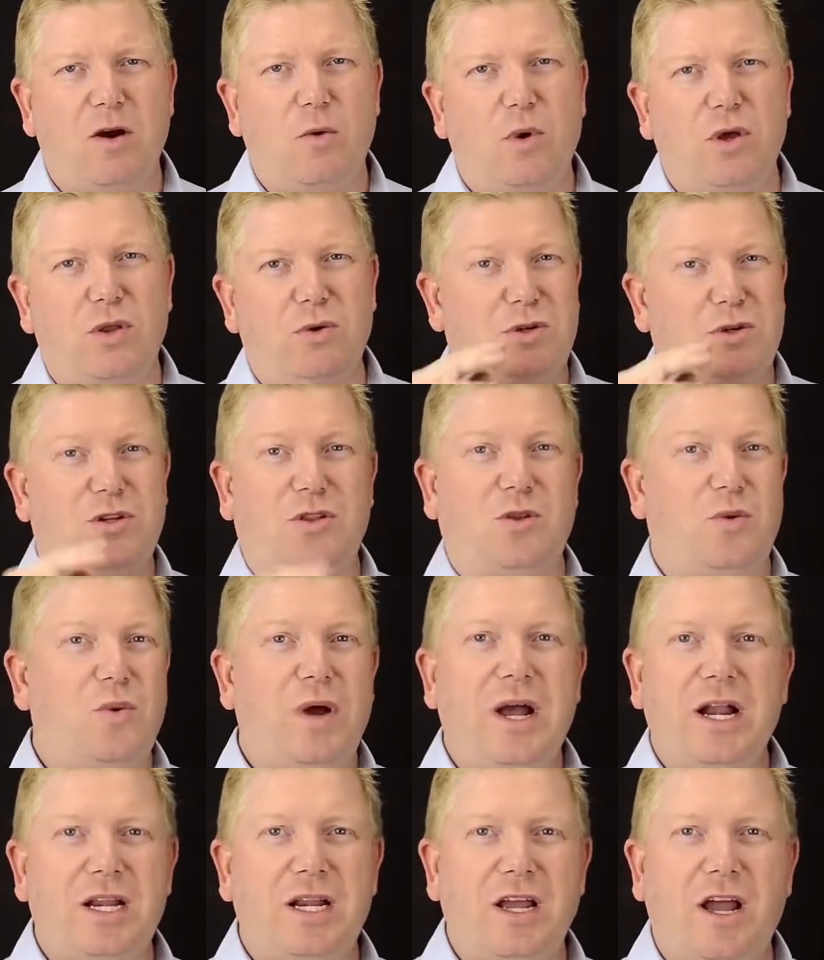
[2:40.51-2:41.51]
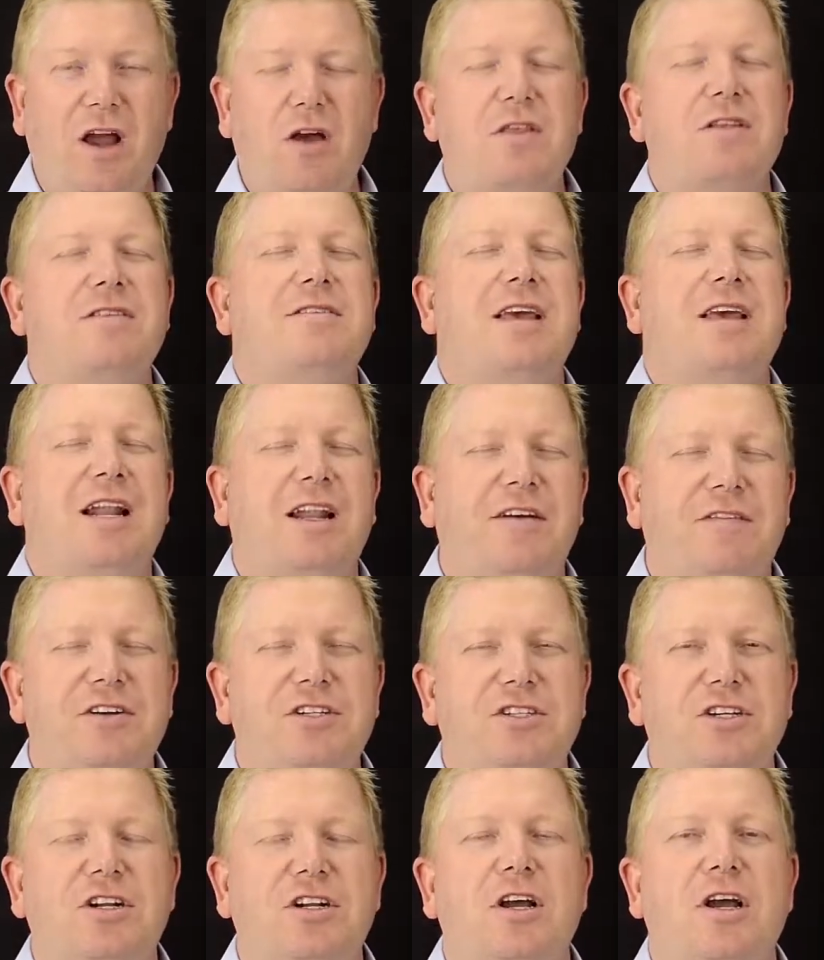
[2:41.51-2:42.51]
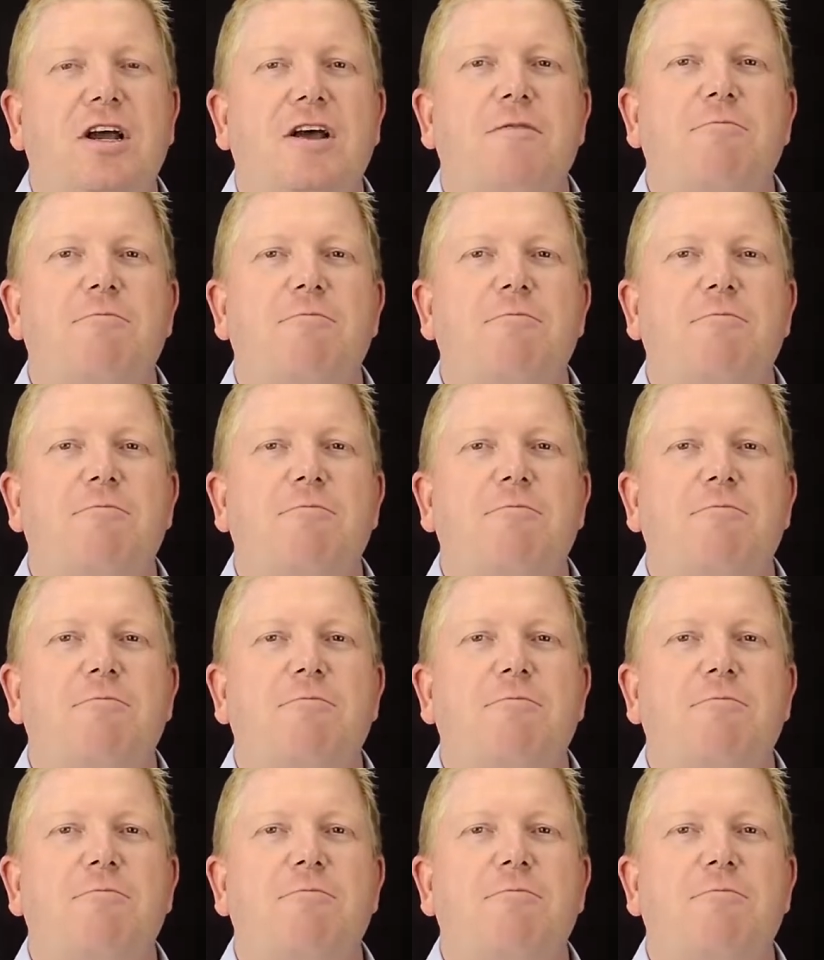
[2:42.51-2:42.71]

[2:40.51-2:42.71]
whether it's on the radio, the television,